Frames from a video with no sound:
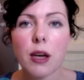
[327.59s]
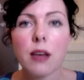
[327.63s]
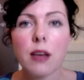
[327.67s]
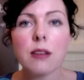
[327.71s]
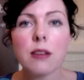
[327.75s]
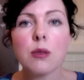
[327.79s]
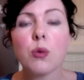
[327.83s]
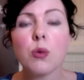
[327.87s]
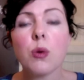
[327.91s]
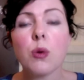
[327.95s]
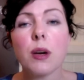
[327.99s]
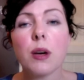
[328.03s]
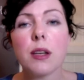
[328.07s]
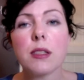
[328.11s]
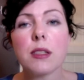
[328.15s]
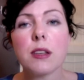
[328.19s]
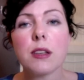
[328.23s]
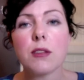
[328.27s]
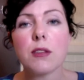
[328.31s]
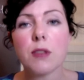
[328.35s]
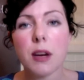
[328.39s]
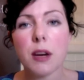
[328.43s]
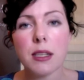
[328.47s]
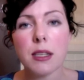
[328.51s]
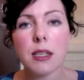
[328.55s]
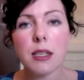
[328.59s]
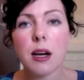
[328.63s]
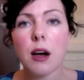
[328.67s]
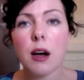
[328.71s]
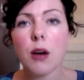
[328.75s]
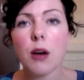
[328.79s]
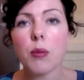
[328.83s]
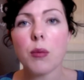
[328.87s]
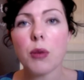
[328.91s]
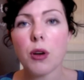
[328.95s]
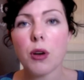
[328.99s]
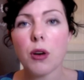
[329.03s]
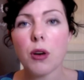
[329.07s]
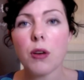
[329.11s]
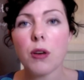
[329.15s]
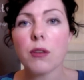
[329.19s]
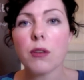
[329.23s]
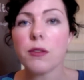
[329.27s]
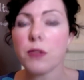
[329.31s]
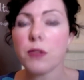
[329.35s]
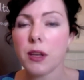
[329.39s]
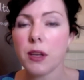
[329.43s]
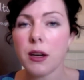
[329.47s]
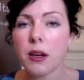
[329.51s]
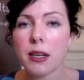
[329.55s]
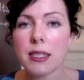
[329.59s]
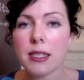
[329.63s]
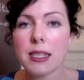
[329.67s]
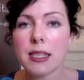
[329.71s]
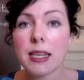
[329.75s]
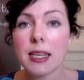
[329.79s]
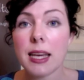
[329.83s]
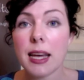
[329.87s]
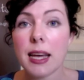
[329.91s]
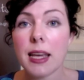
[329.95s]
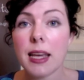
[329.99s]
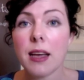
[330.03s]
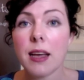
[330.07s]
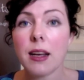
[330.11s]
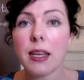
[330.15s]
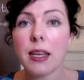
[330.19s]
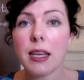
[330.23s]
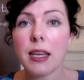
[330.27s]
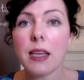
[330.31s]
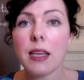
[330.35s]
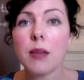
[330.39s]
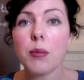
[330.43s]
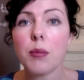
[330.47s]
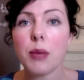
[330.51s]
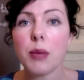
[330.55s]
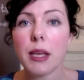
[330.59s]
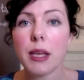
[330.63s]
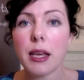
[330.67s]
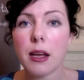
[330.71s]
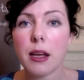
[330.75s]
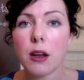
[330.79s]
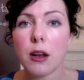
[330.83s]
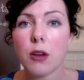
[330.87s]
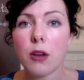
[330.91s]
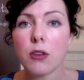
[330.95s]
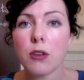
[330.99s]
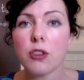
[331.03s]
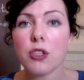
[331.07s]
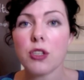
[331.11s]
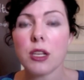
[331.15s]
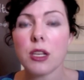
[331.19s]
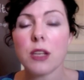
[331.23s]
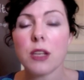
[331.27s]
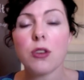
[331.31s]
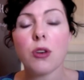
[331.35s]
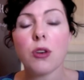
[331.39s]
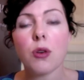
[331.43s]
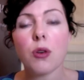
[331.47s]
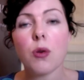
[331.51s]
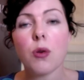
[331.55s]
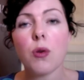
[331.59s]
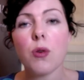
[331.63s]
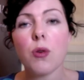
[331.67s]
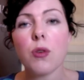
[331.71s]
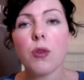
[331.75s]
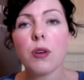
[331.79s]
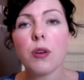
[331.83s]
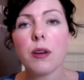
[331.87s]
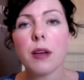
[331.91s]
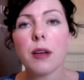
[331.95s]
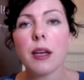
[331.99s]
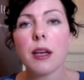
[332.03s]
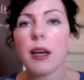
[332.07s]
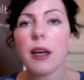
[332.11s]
As always, at Vitaleblog, vitalebblog.org.